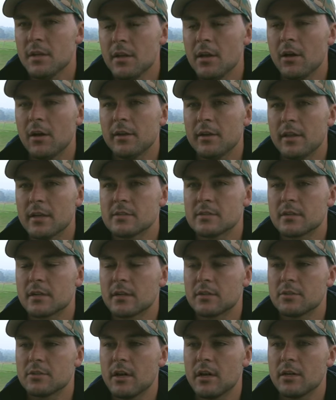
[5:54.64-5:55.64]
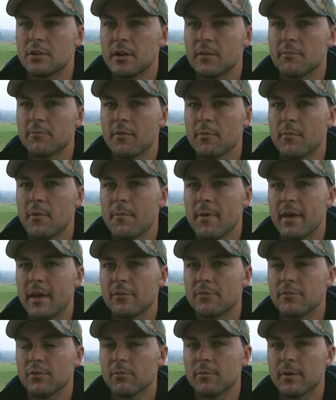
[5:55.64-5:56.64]
Yeah, he does jump from a bad
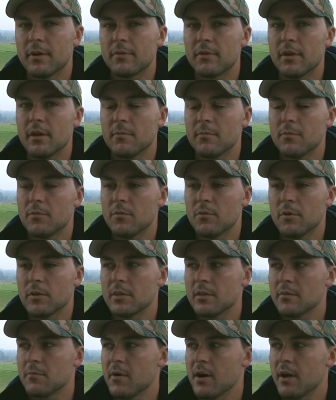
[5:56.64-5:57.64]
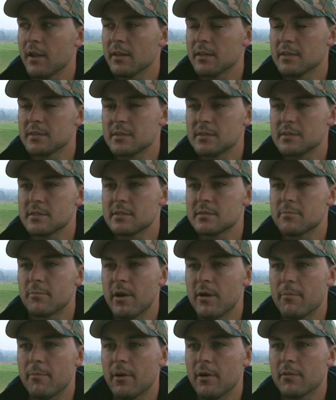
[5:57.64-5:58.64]
draw, but within mind, this is his
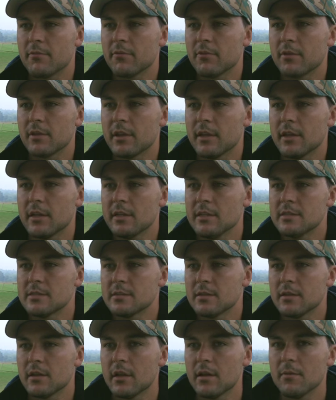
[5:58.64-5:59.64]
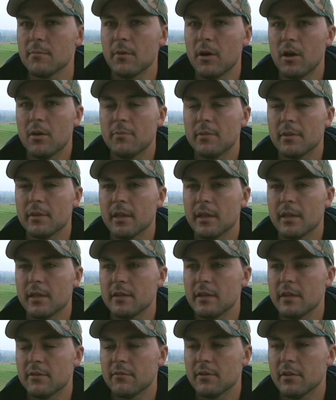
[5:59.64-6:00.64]
prep run for the Guineas, hoping that he
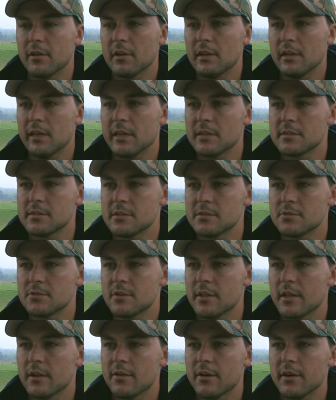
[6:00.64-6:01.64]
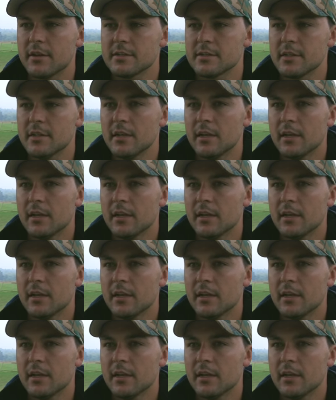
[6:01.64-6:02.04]
definitely gets into that race.